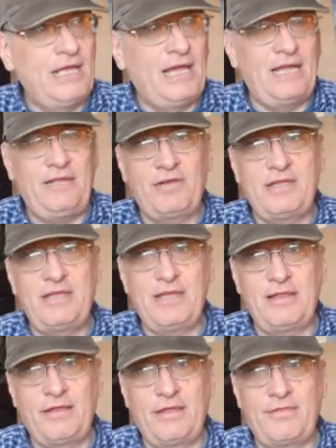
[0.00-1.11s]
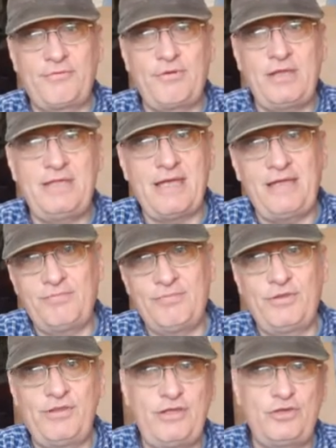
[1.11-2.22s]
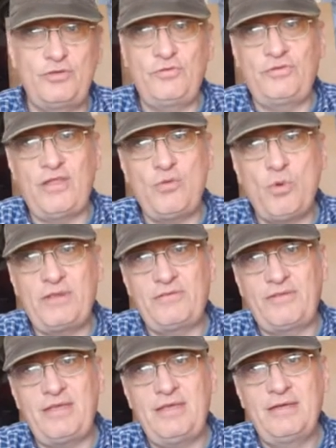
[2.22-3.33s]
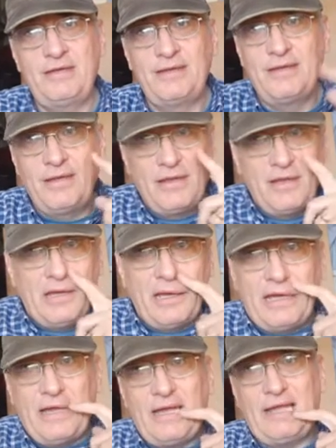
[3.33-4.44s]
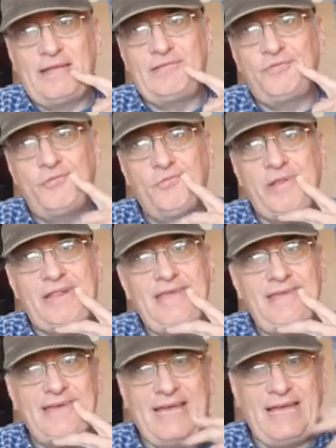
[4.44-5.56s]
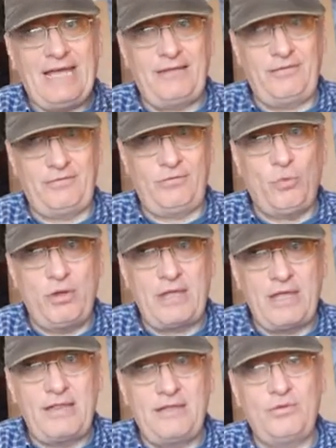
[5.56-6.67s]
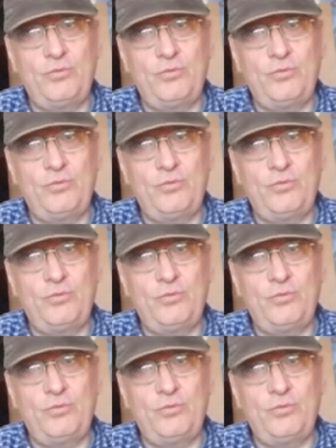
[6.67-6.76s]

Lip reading: And if I can get like 3 days, Monday, Tuesday, Wednesday, normally at working late at